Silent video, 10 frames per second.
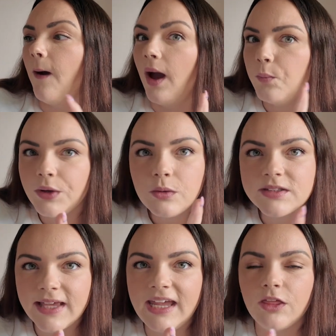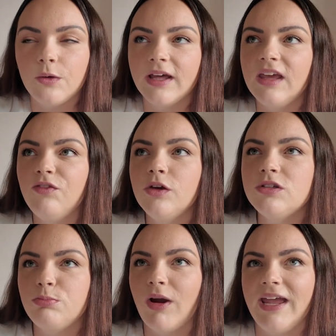I will say though, like if you
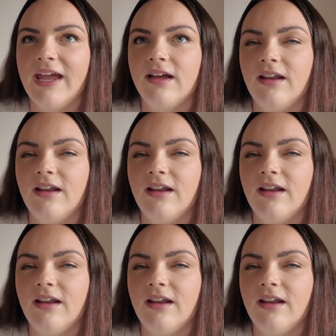spray it,